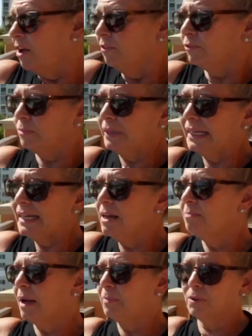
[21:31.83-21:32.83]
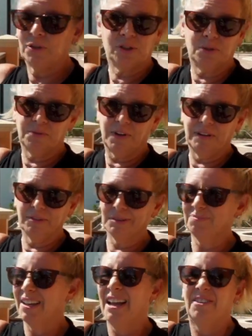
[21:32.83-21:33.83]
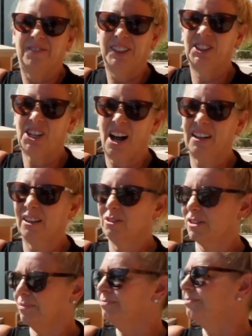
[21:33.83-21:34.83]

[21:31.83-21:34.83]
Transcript: For me, my personal favorite, fish tacos.